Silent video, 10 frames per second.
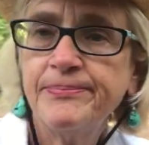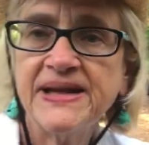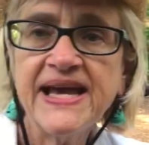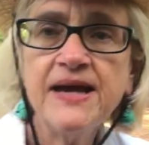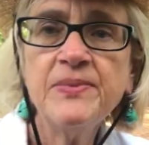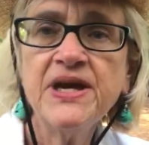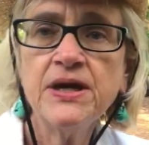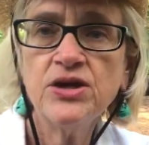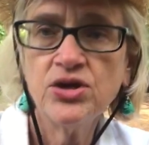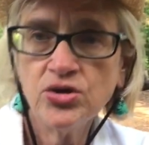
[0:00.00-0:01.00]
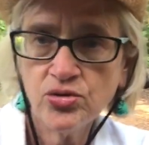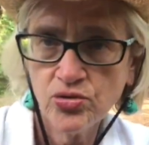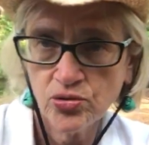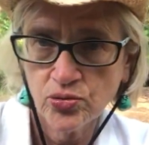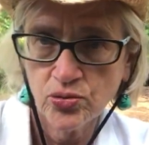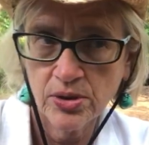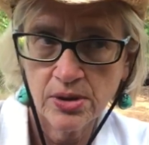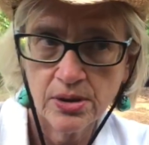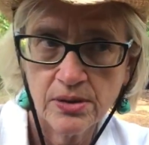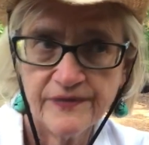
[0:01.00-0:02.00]
blaming you
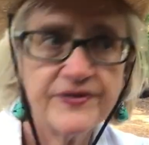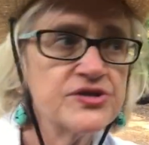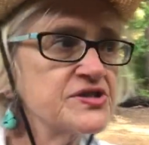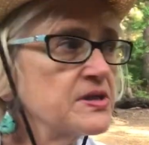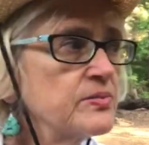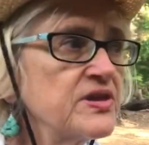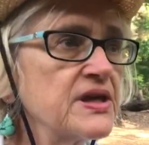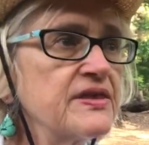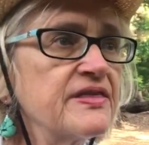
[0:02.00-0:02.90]
for something